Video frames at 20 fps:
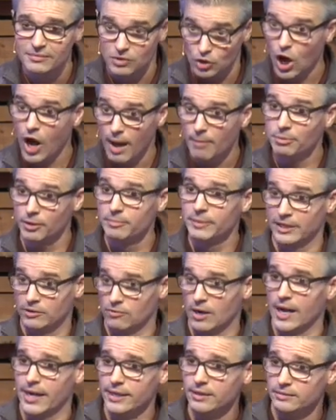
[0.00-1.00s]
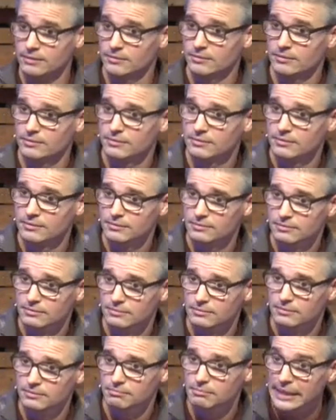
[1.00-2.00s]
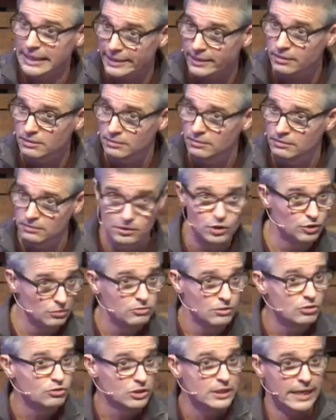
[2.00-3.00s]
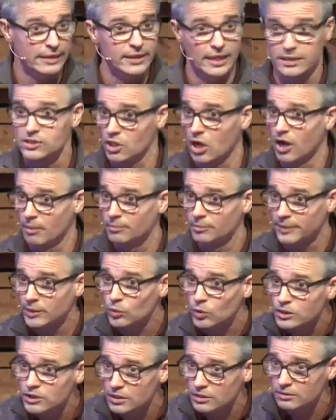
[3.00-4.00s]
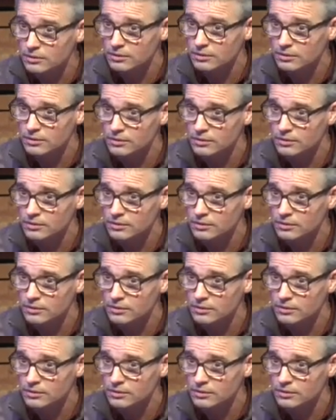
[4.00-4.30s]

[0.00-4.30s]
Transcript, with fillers: Compliment, right? Men, You'd take that as a compliment, wouldn't you?